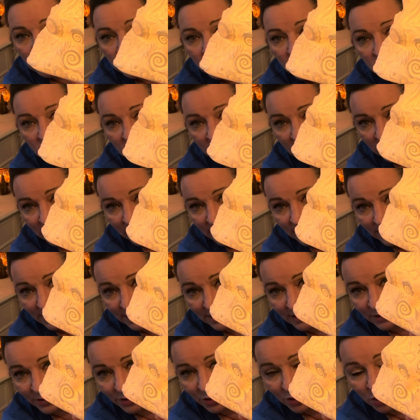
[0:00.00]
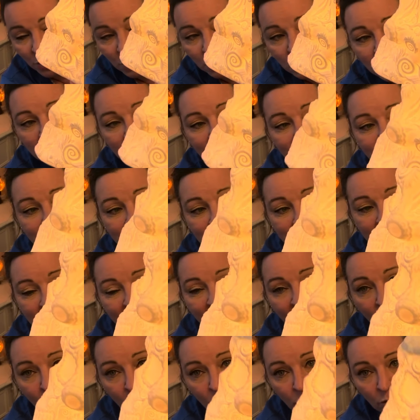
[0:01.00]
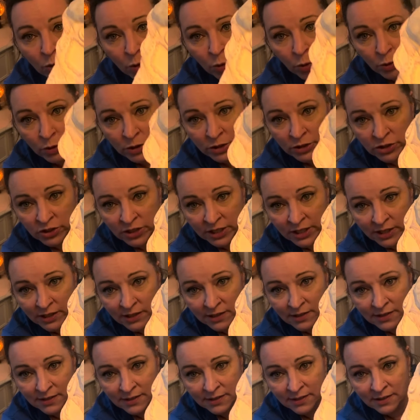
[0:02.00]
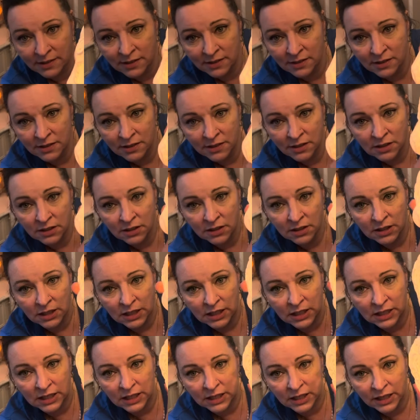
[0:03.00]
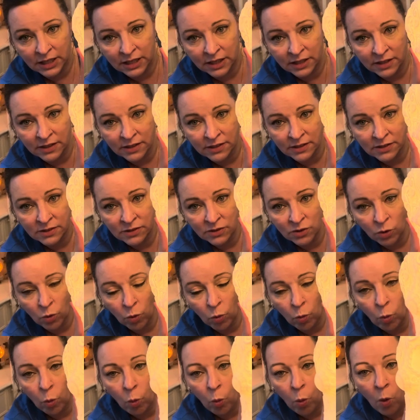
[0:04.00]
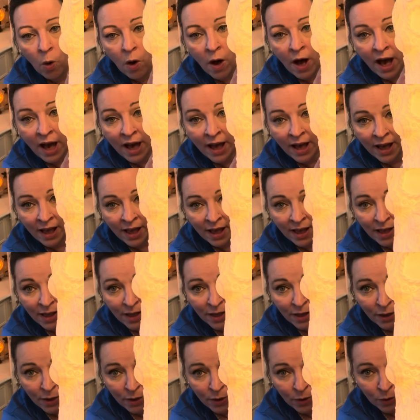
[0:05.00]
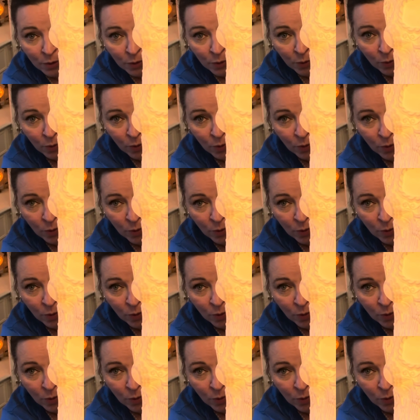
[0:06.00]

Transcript: gorgeous. Do you see how gorgeous he is? Wow.